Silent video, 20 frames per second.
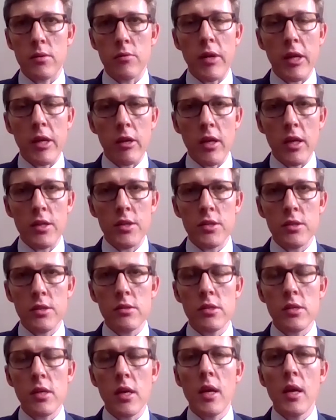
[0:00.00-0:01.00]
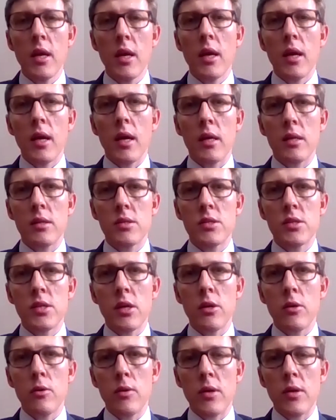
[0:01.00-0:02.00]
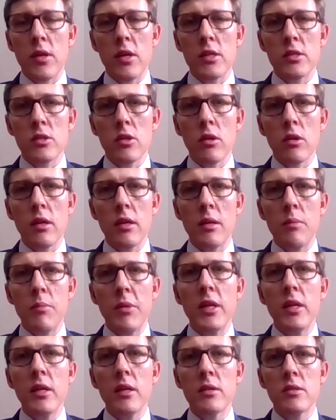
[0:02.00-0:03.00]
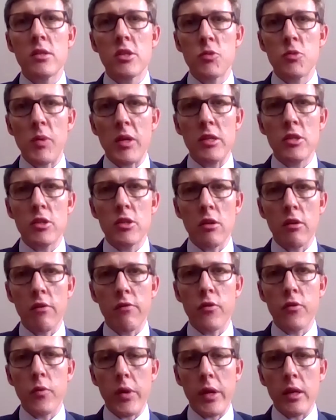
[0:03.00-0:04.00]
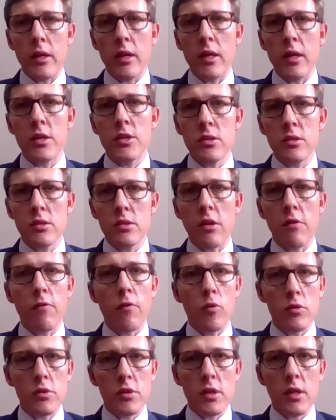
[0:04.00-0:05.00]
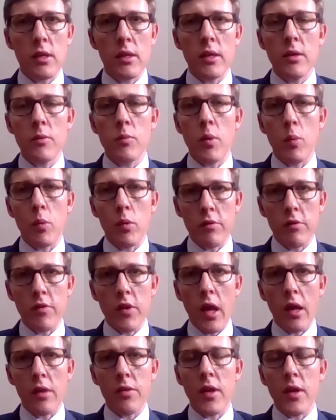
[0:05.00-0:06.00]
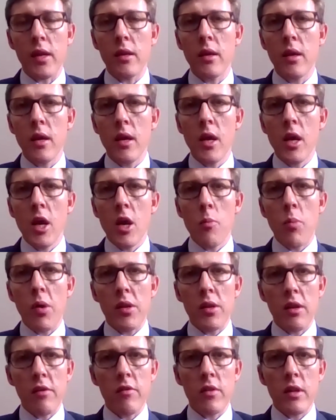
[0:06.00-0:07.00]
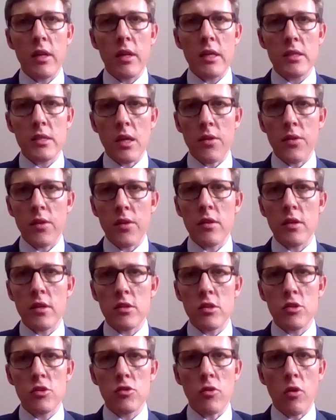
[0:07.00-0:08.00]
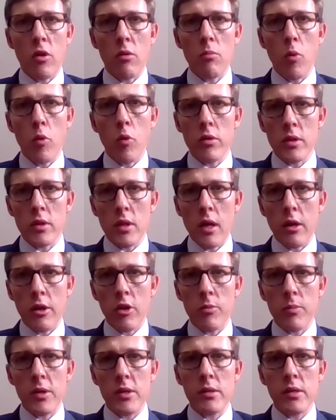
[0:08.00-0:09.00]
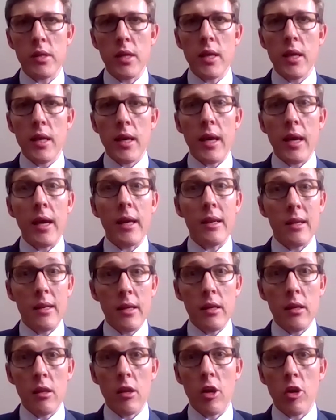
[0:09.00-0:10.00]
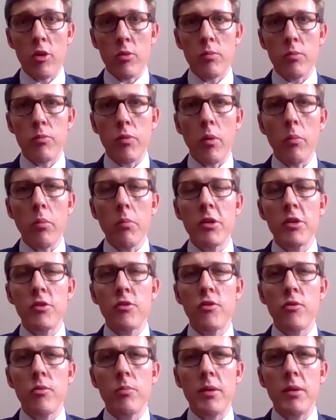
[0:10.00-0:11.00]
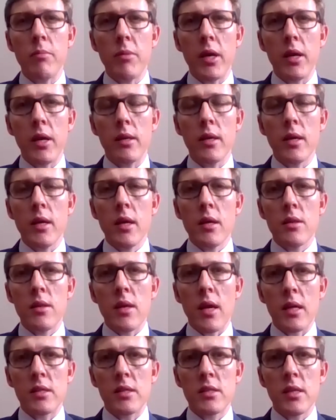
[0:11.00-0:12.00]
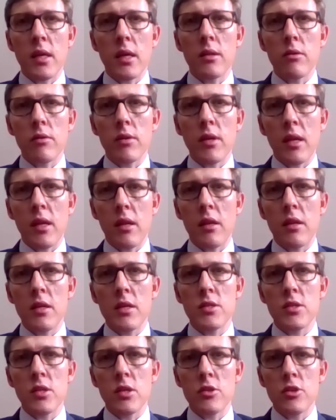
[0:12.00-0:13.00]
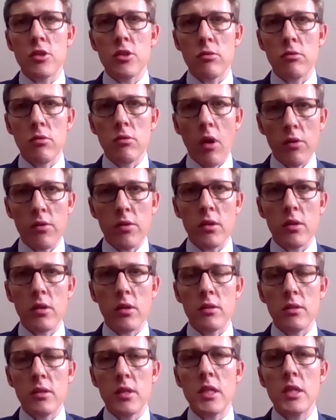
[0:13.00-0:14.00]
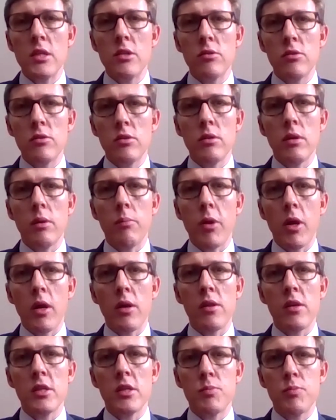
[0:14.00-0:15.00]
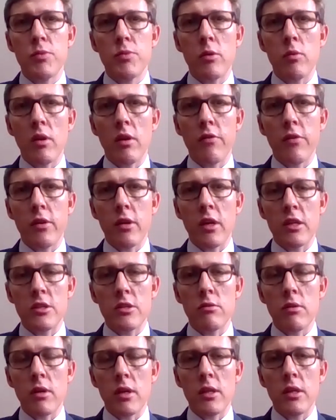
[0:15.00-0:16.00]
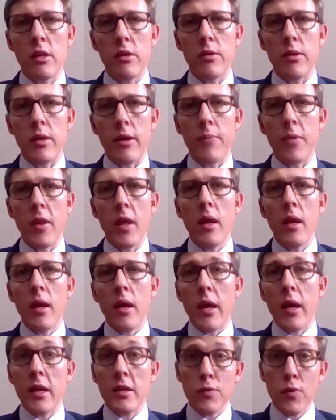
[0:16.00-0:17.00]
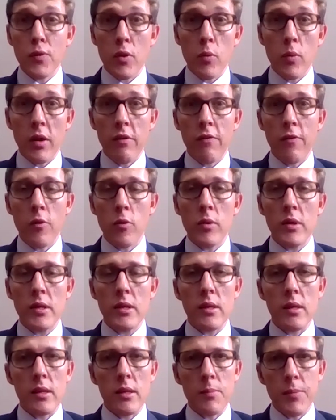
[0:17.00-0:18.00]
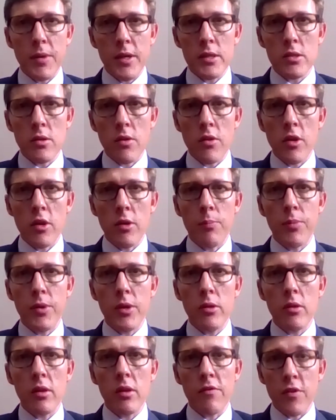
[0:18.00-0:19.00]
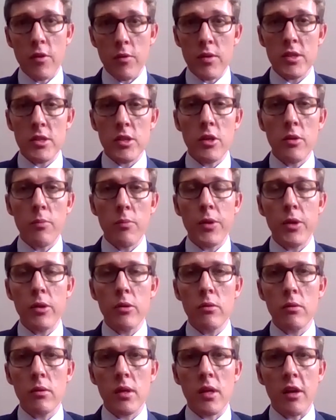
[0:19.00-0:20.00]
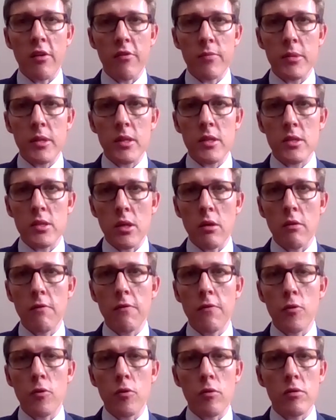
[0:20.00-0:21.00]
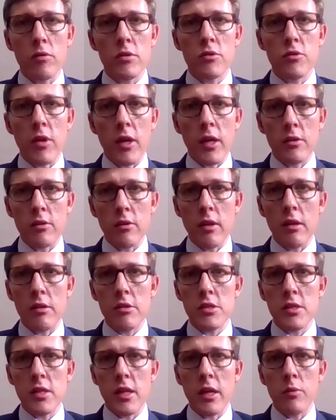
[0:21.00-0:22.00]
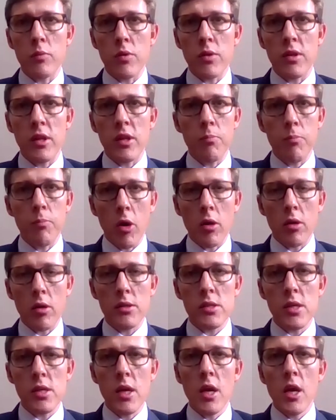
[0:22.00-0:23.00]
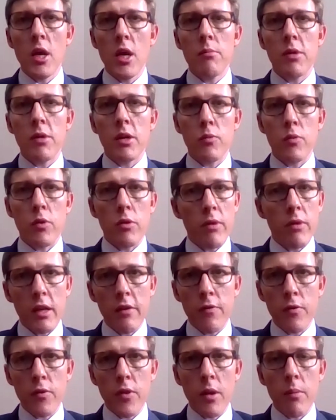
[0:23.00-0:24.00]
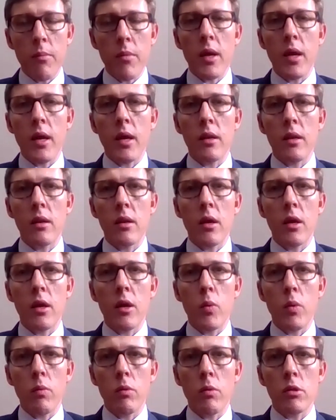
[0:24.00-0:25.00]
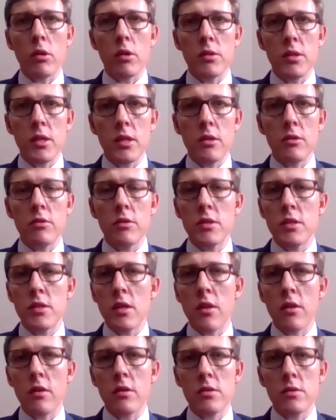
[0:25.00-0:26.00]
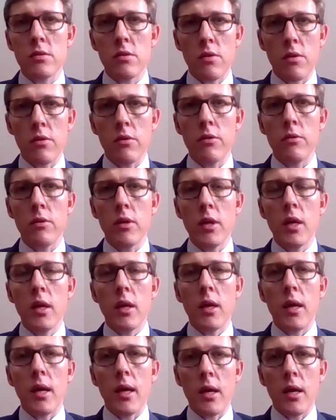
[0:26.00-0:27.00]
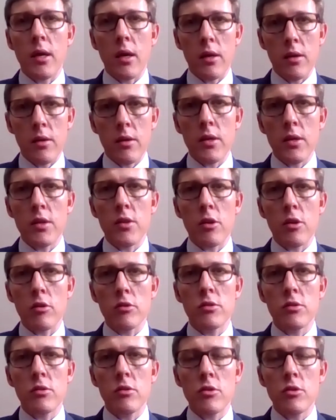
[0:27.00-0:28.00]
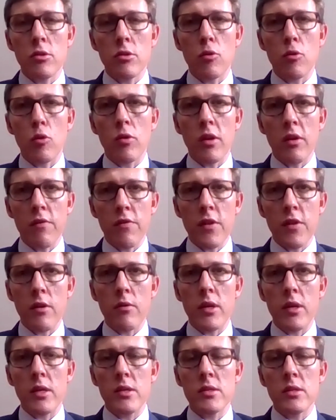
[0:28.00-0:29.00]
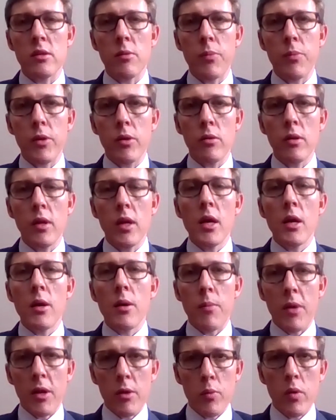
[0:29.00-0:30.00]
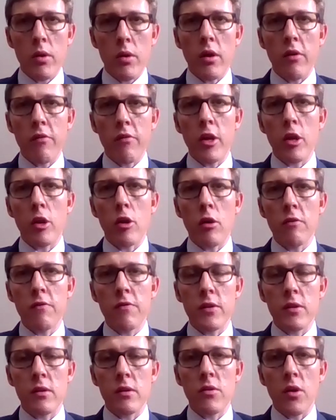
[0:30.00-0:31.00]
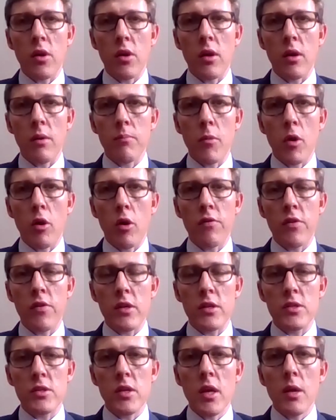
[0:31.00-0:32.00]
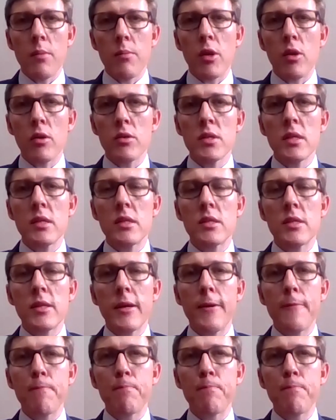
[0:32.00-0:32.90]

regulations, and so there's not an immediate suspension of the regulations. Unfortunately, we would have liked that, but nevertheless, I think there's a strong moral argument and a legal argument probably to be made that state-owned entities should not continue to apply these pre-qualification criteria. As for the way forward, it depends on the appeal. If there is an appeal, government is known for trying to legislate with deep pockets, but we're ready for them, and we will continue to see this through in the Constitutional Court if there is an appeal. But we are very confident of this because it's